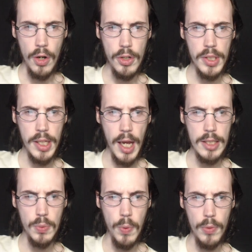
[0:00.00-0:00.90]
Are you the
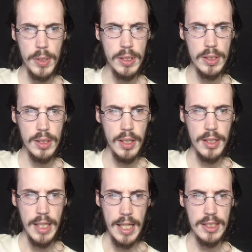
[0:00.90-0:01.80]
guys who wrote this?
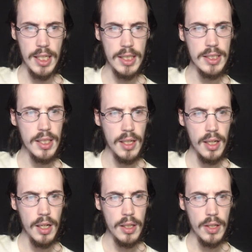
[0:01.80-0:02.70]
That's us.
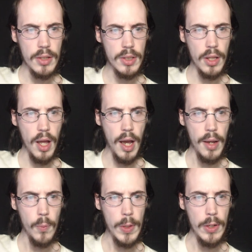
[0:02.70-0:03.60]
There's a
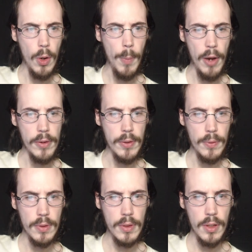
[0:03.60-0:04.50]
lot we know about
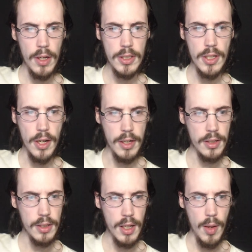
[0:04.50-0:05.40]
you. Good.
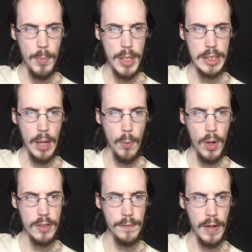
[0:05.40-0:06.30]
Because I
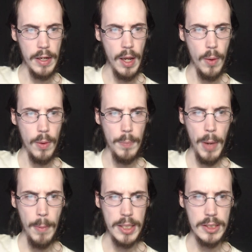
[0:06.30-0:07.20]
want to find out
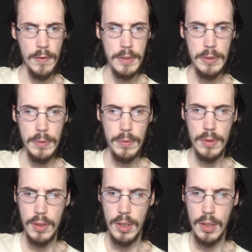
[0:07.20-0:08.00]
about myself too.